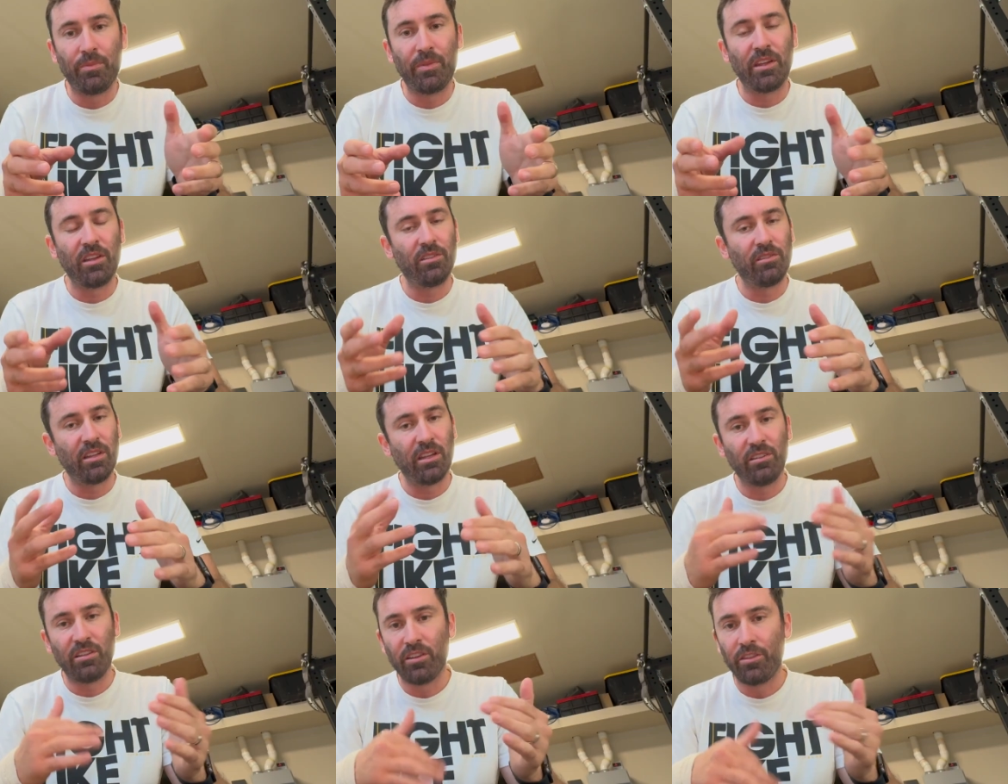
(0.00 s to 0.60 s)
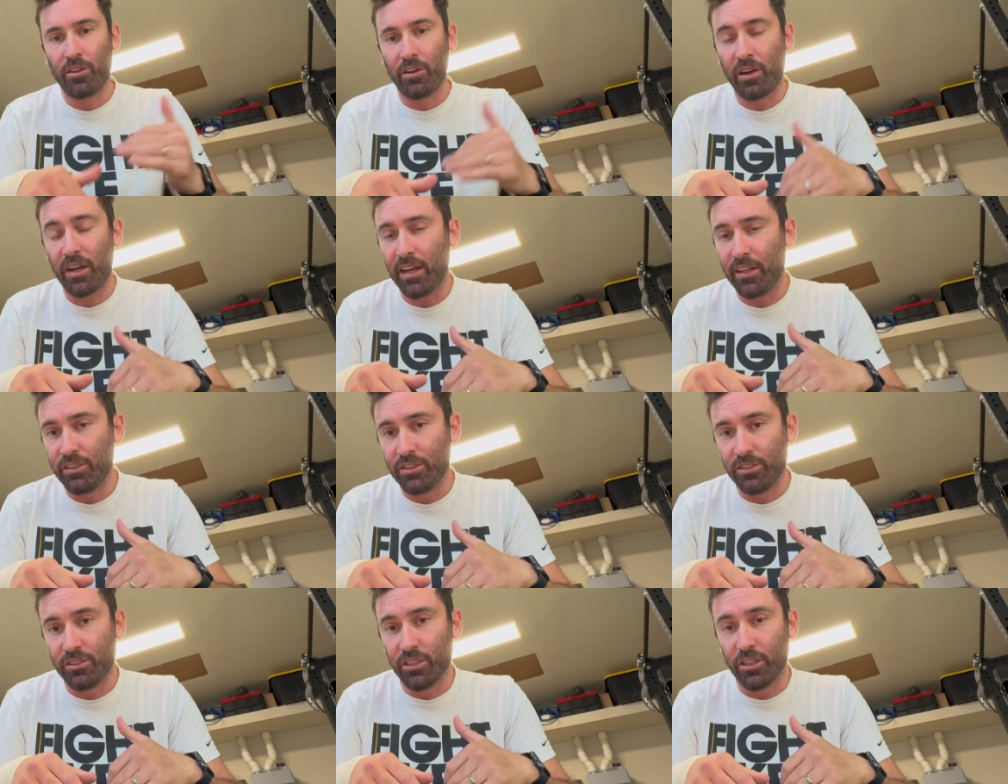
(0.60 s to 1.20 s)
They did their
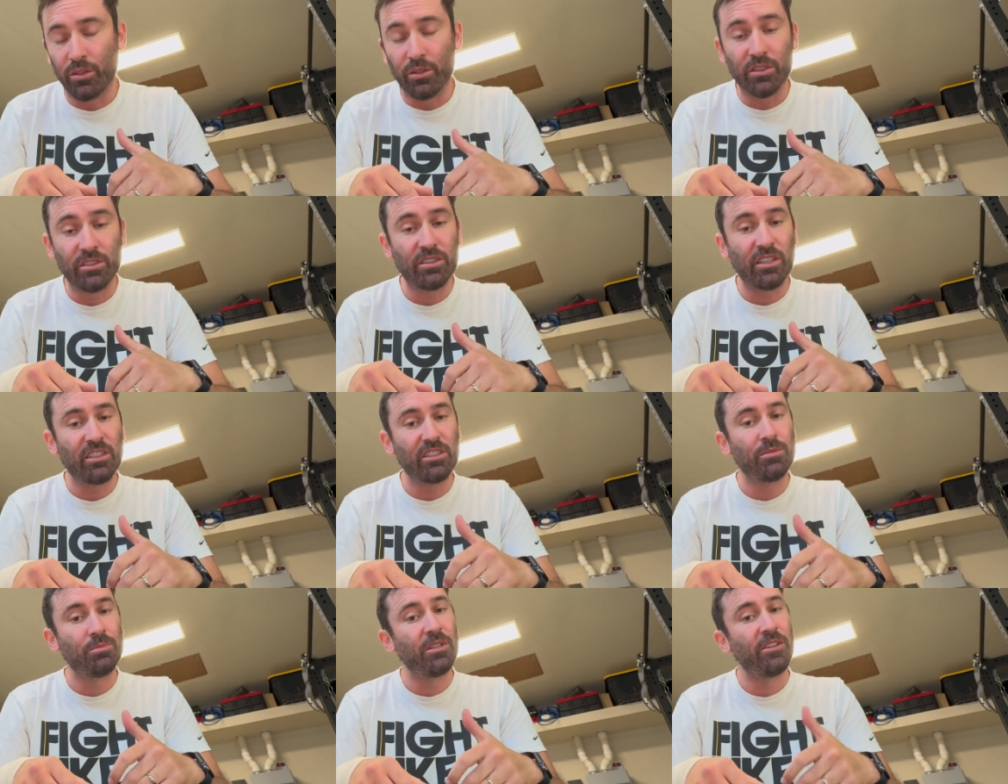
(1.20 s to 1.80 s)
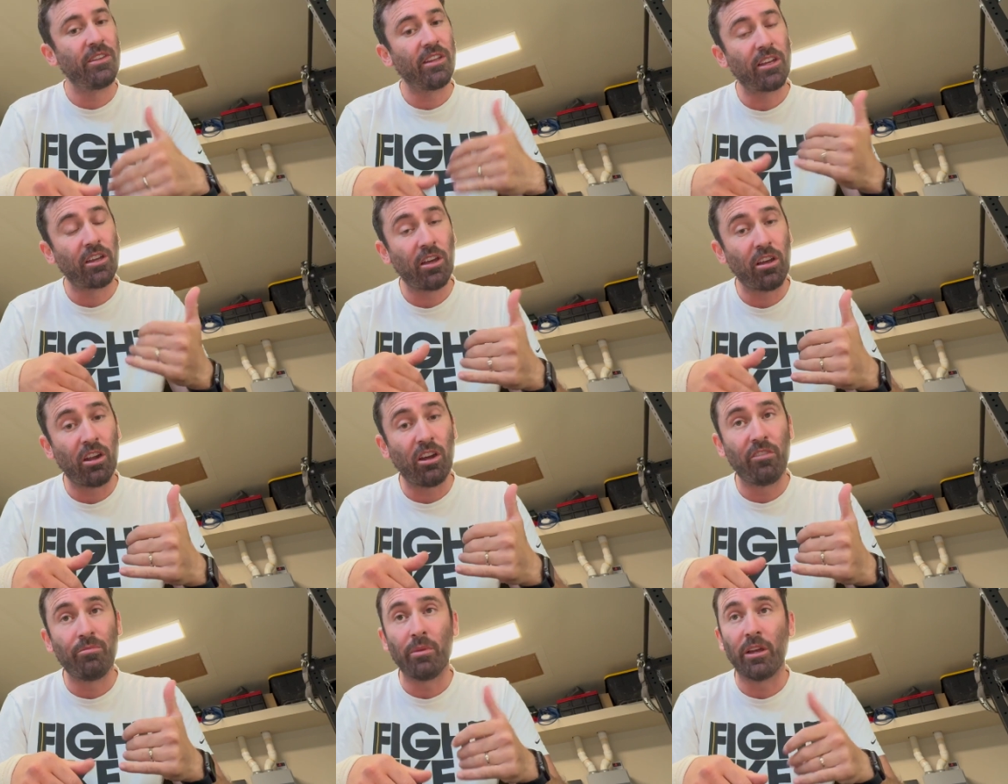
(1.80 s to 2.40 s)
head to toe assessment. They
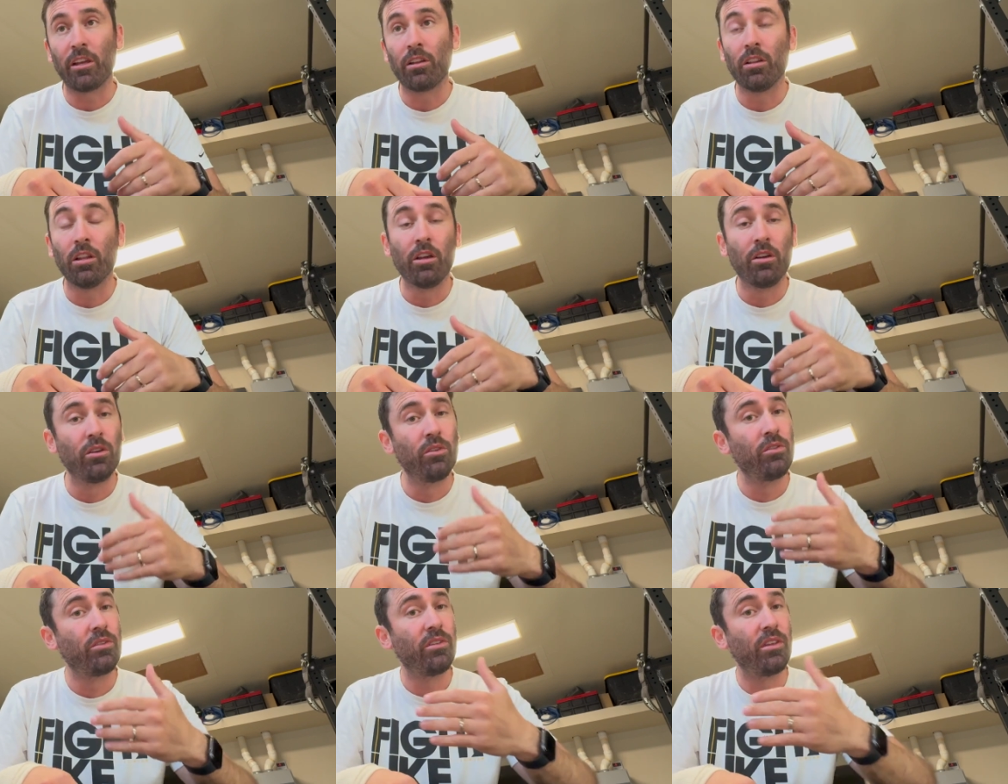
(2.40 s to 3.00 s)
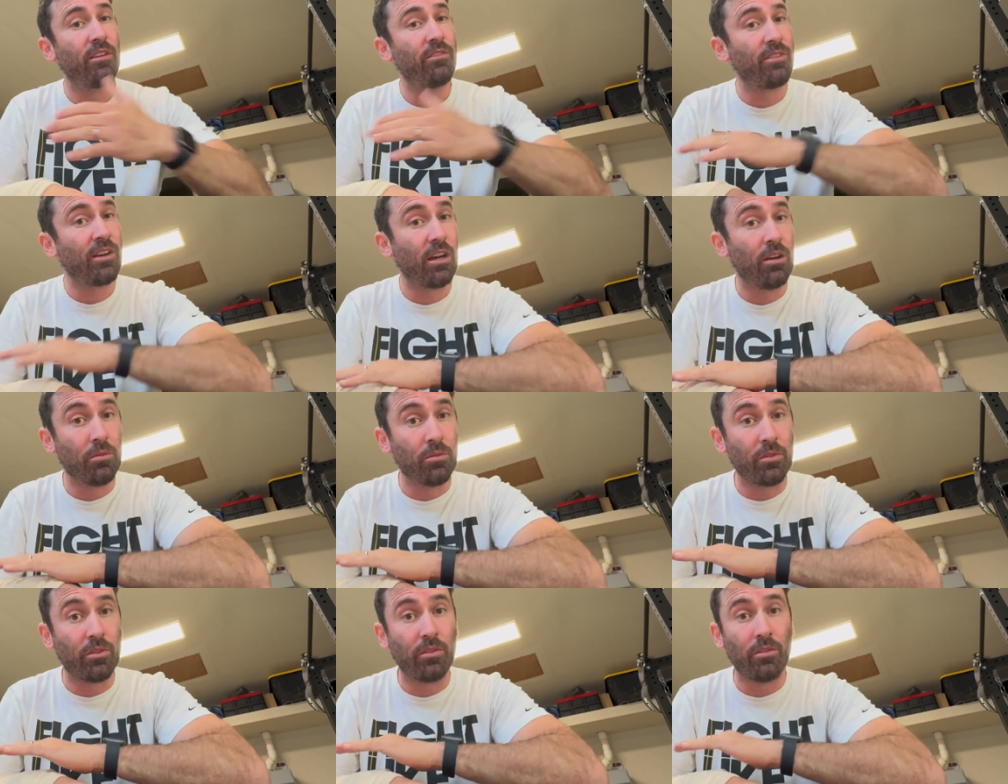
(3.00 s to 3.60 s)
cut off my clothes. They
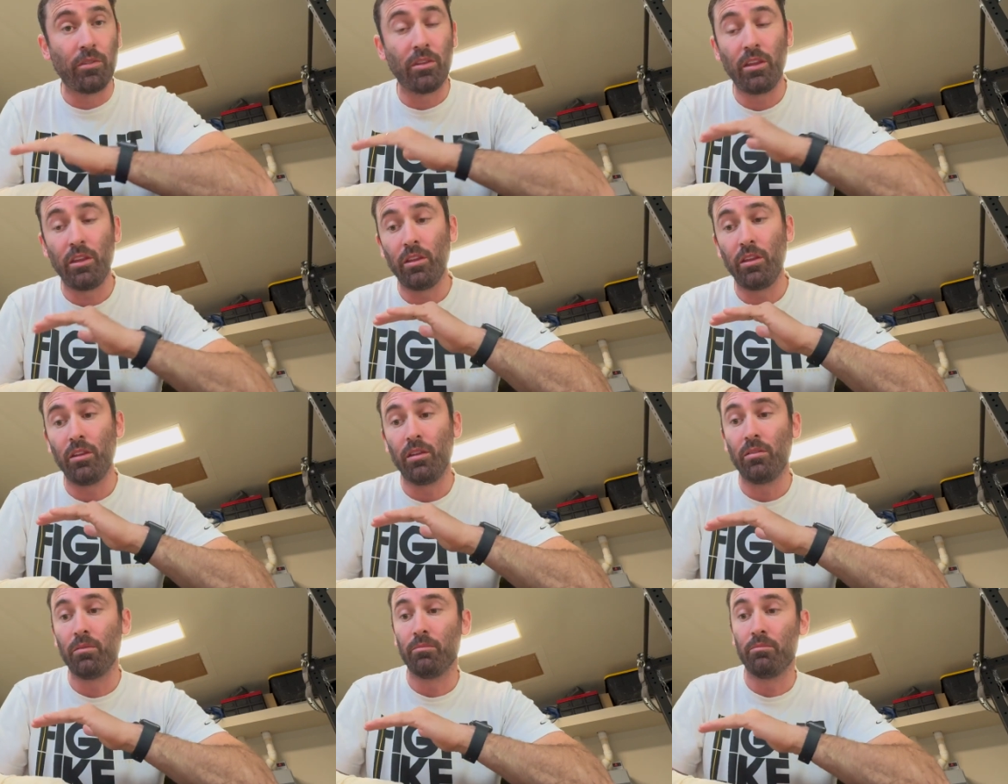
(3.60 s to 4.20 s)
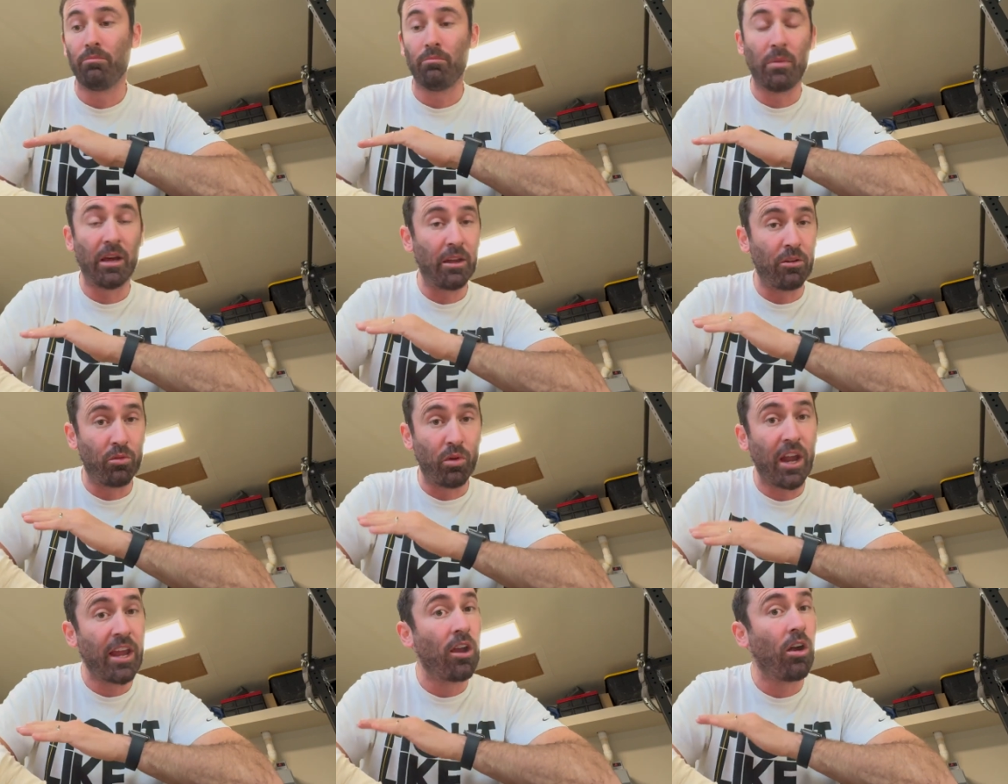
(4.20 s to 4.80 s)
found my
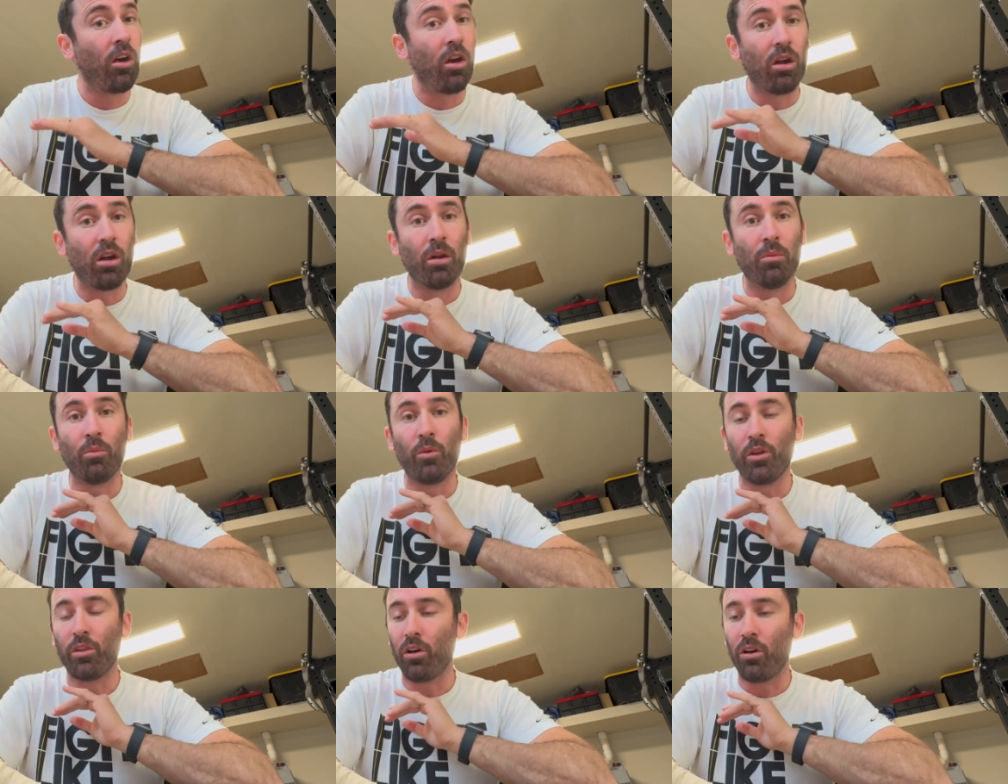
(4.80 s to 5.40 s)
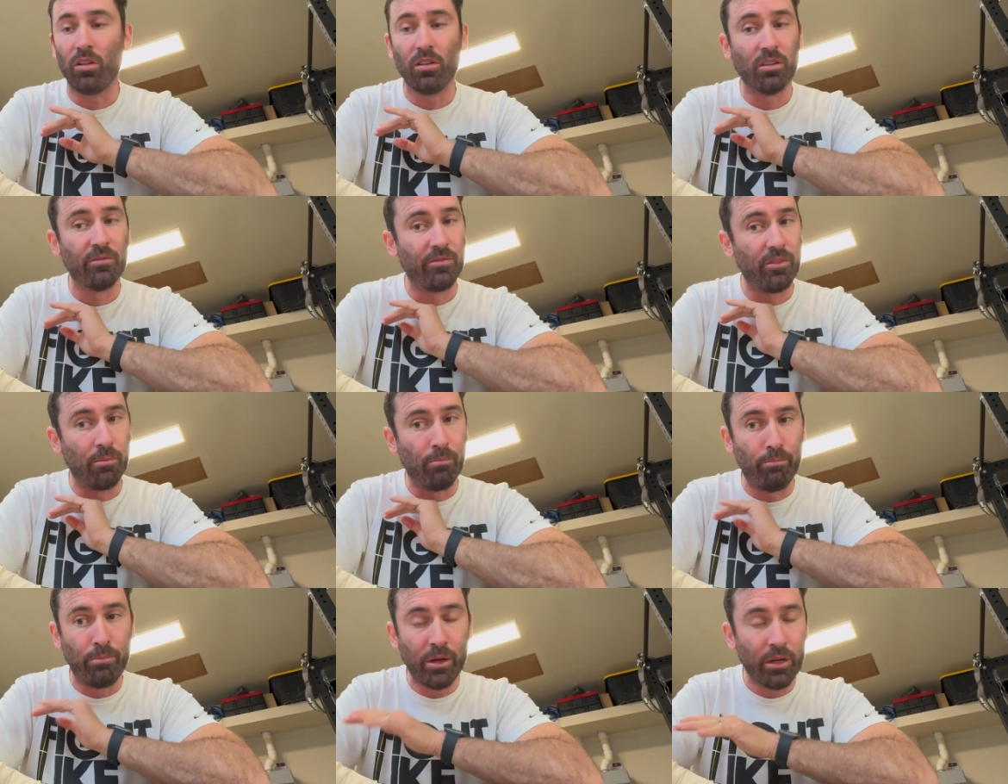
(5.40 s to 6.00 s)
right arm with all of
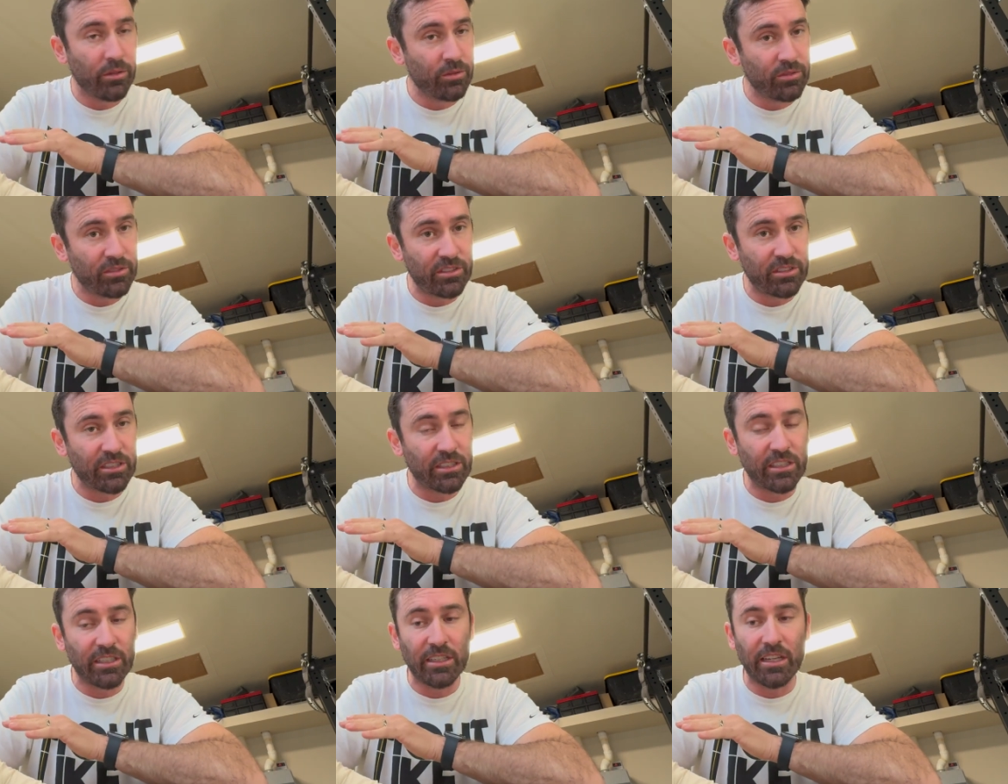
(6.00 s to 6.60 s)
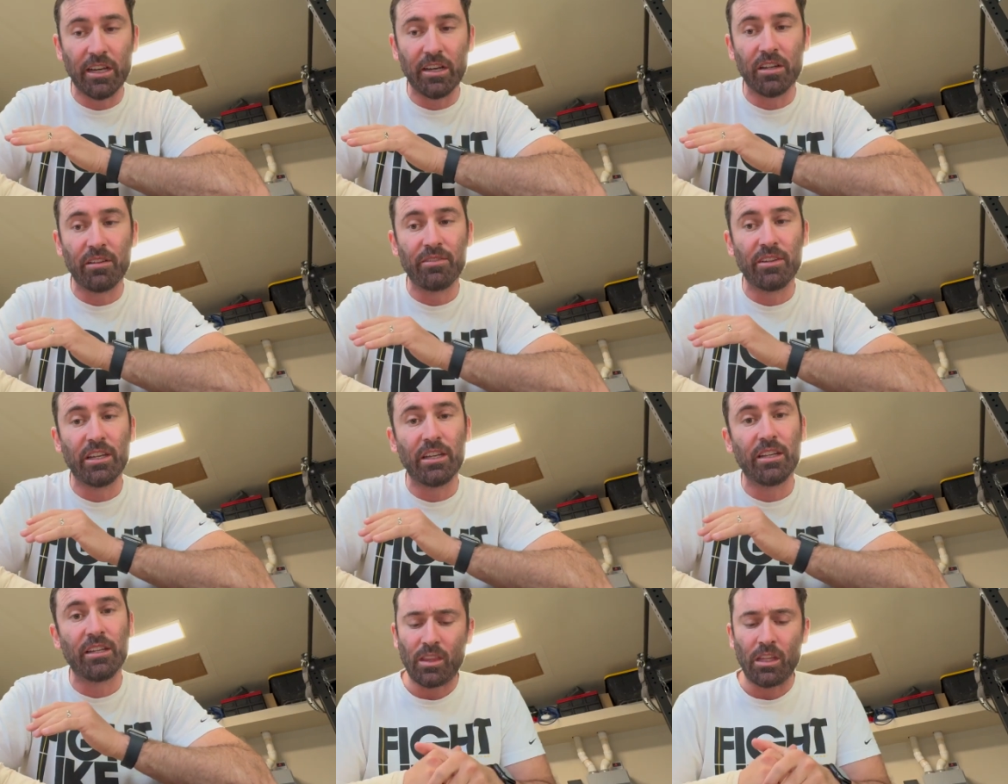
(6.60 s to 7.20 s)
the bones sticking out of
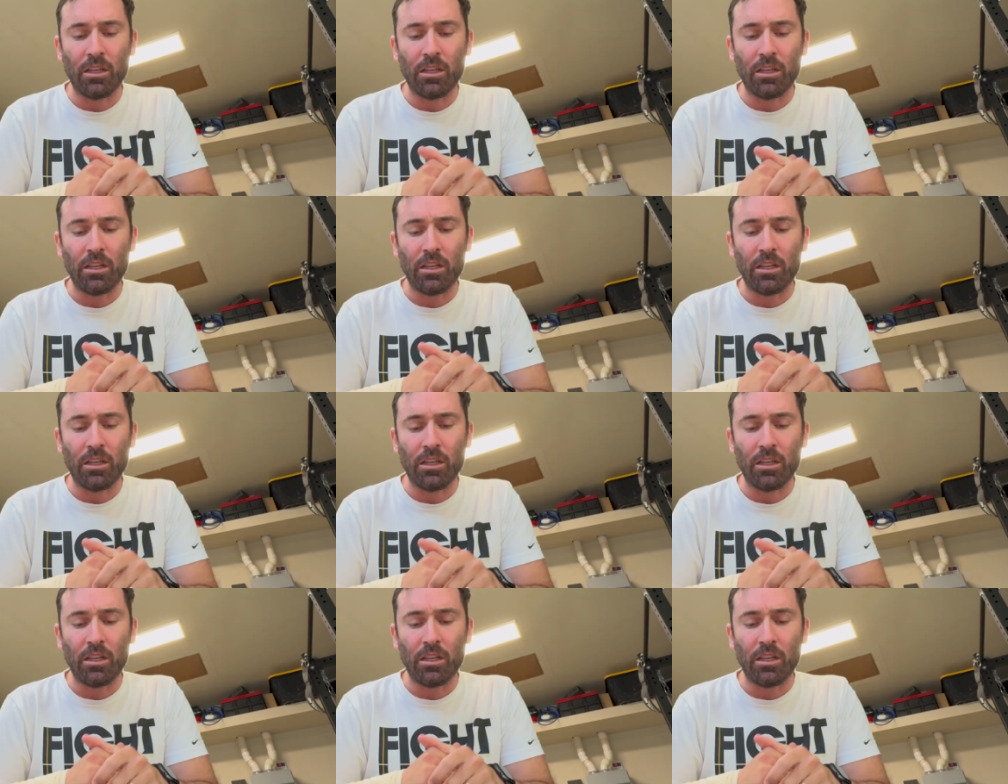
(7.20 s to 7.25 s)
it.